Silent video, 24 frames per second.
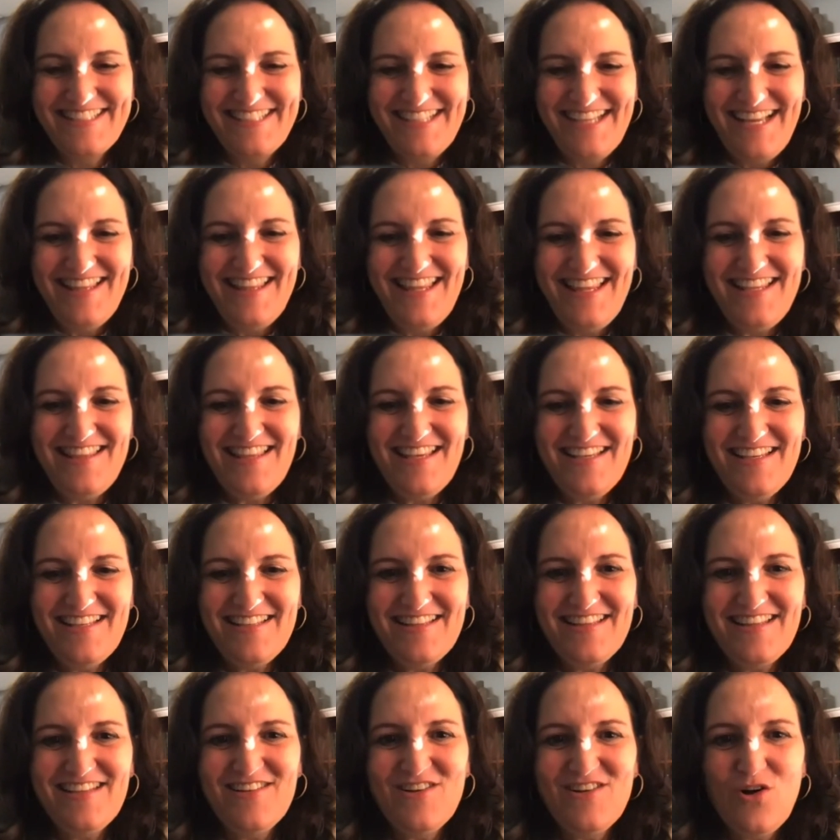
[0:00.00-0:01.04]
I think
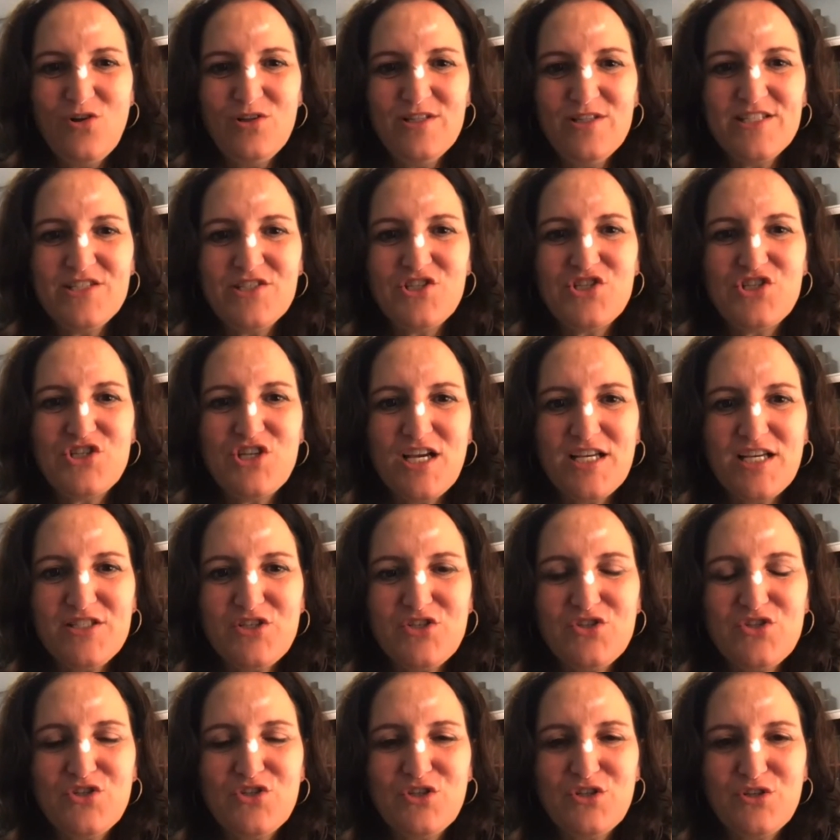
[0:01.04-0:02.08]
that the goal is
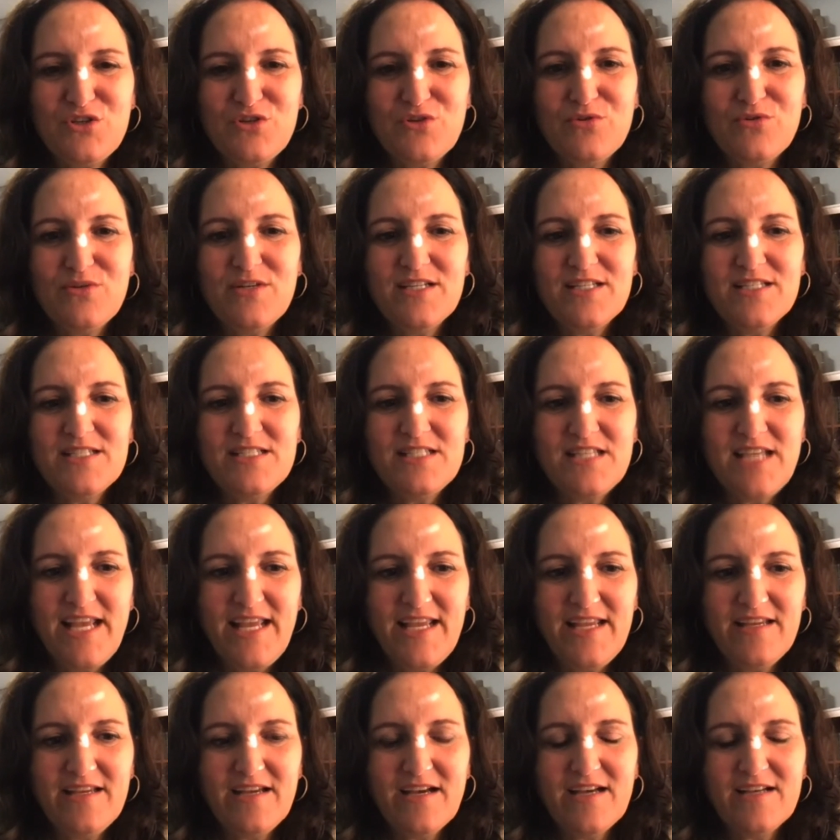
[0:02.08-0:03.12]
just to
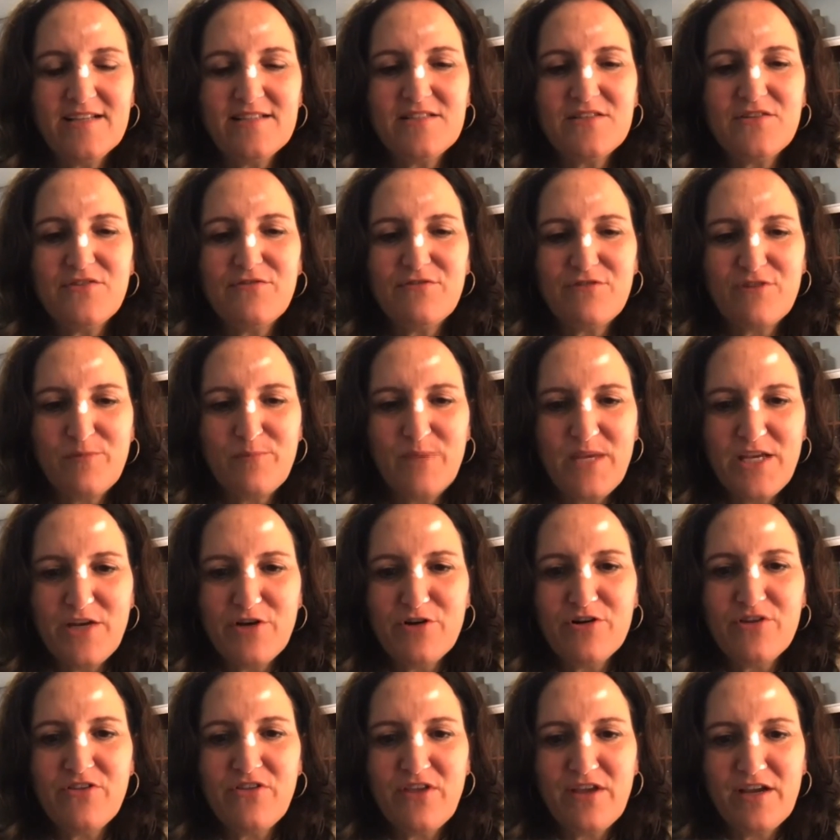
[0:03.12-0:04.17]
take us from here
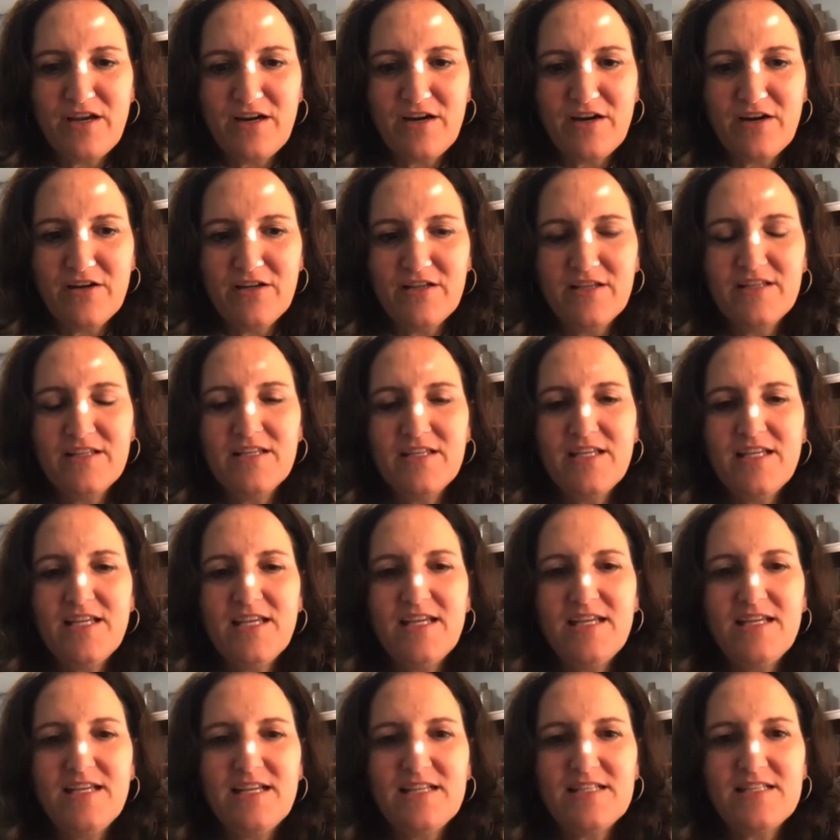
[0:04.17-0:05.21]
to there
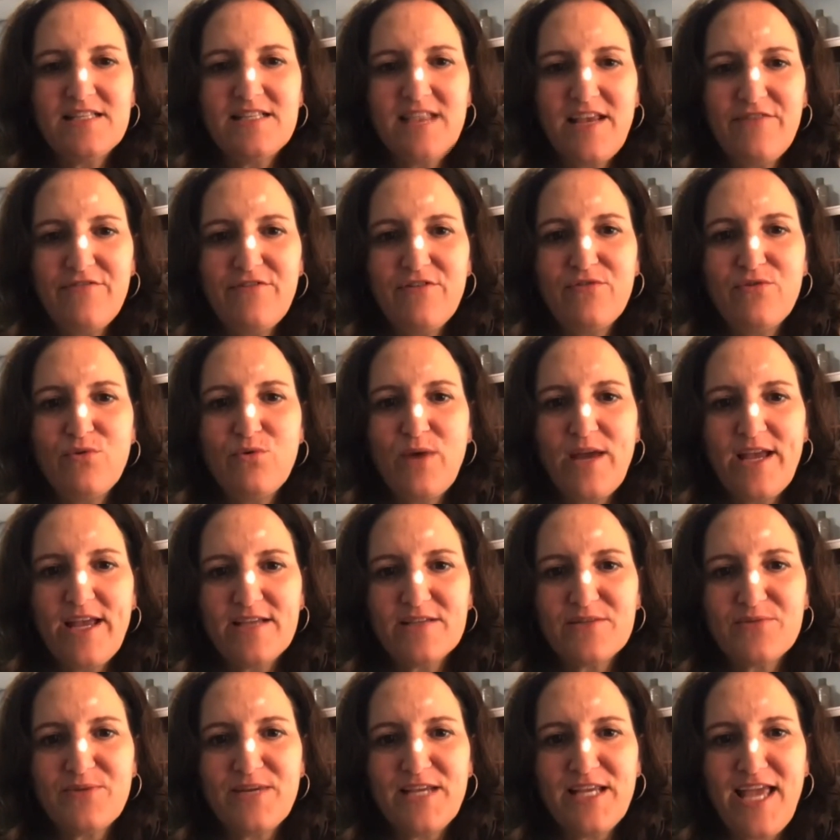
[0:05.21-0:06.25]
in as safe of a way
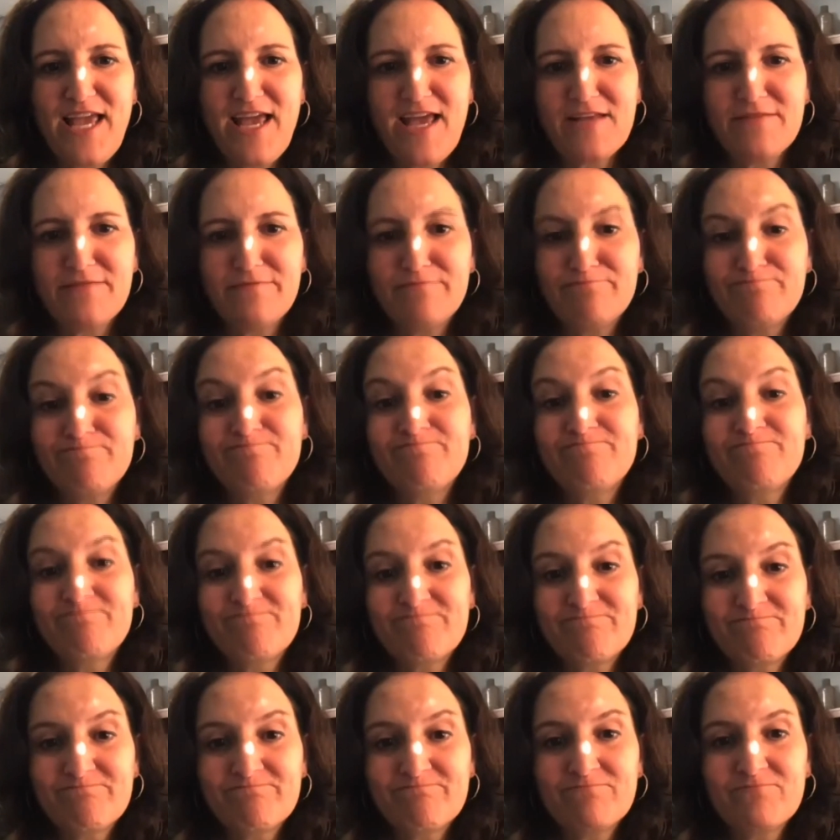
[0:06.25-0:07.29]
as we can.
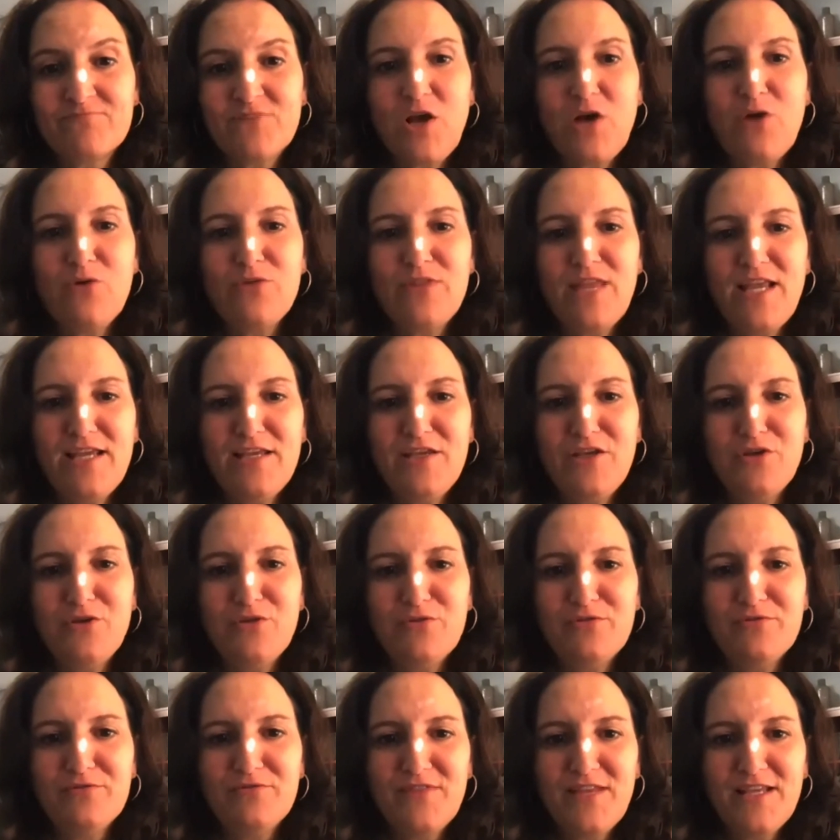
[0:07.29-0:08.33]
Oh, thank
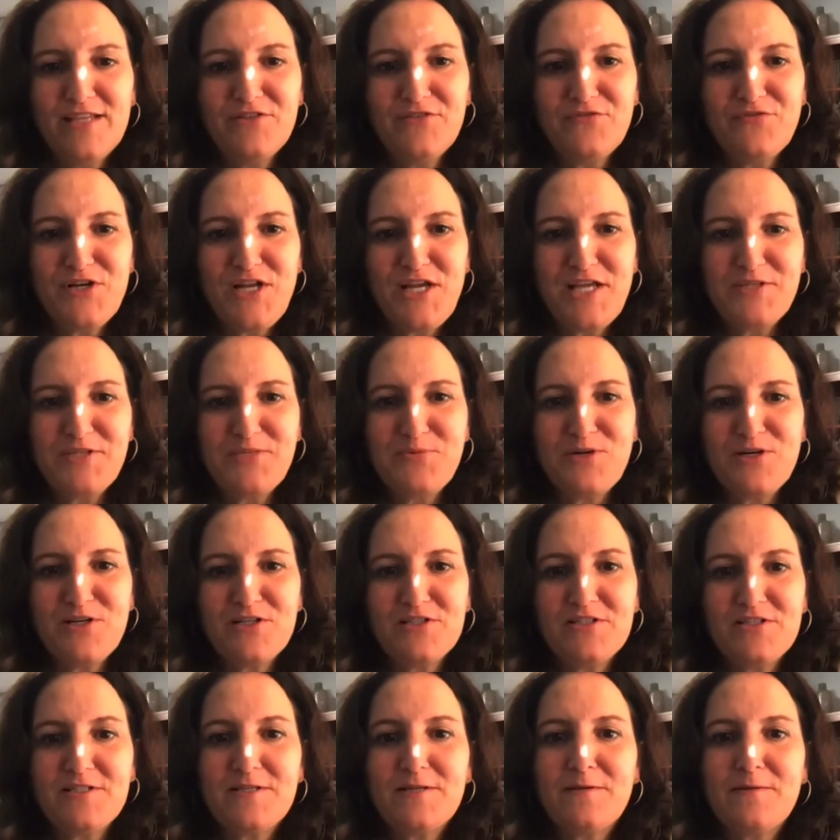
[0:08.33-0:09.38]
you. Thanks for nice
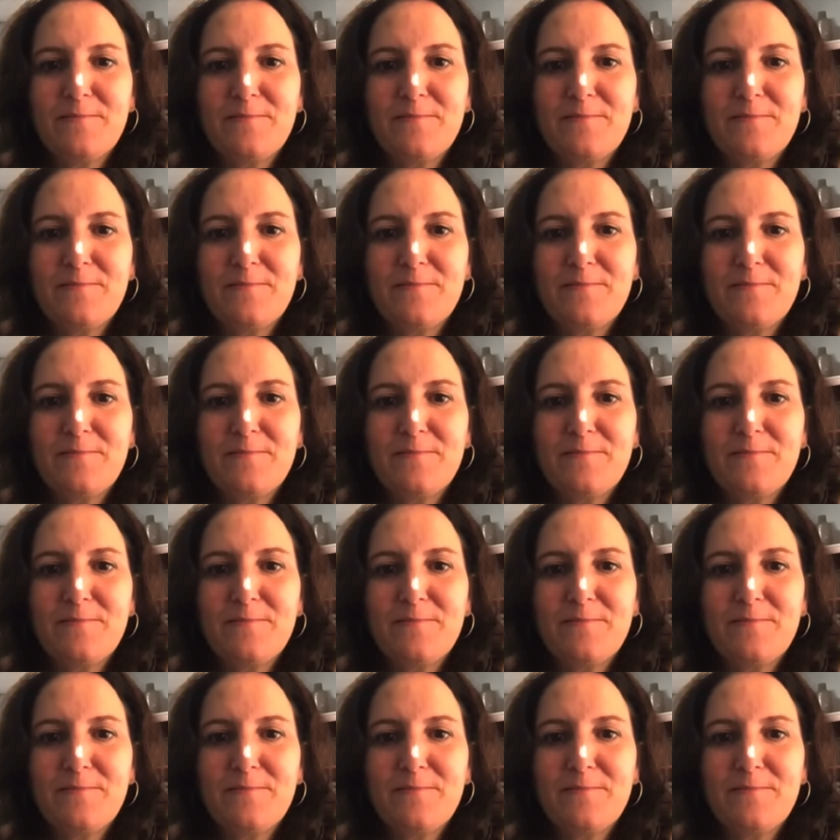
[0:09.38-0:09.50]
words.